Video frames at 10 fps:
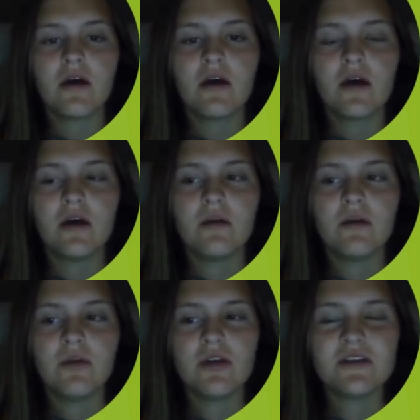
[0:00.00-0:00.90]

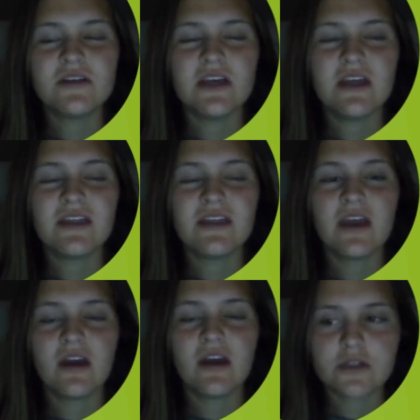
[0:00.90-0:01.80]
can see
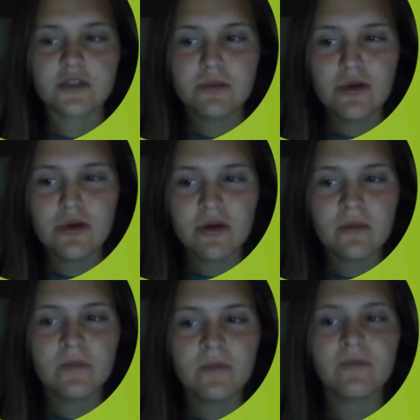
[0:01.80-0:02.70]
thick colored
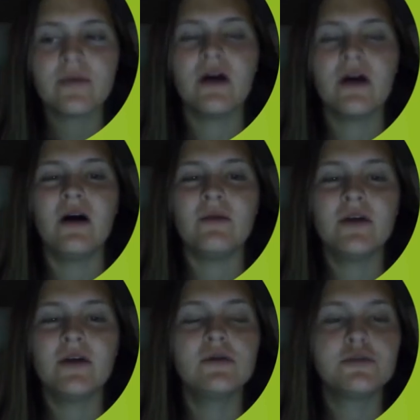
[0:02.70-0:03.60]
sputum,
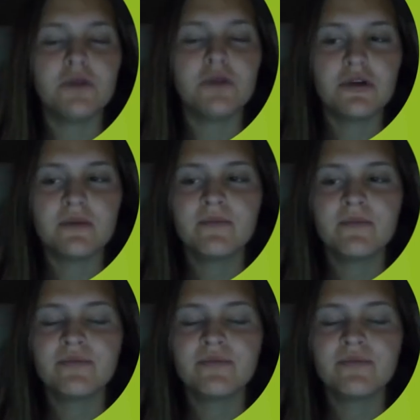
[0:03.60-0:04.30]
yellow sputum.